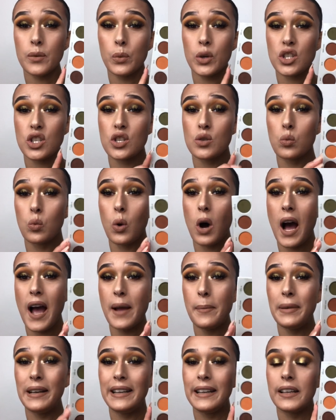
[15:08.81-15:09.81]
which is why
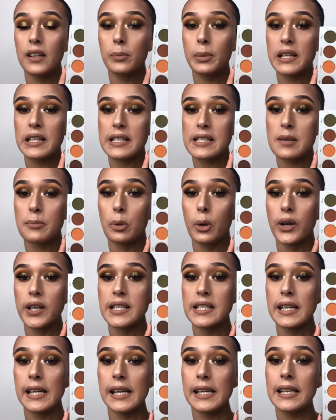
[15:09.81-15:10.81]
I'm a little bit
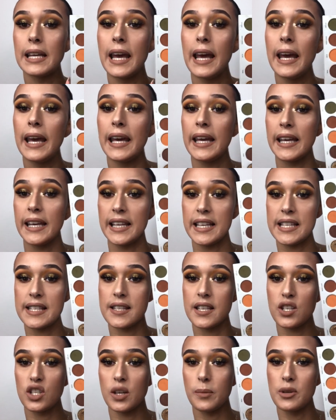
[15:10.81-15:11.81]
disappointed, is
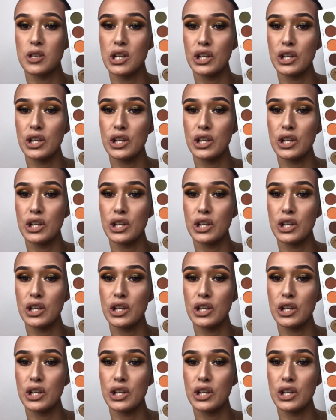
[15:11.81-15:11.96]
the shimmers.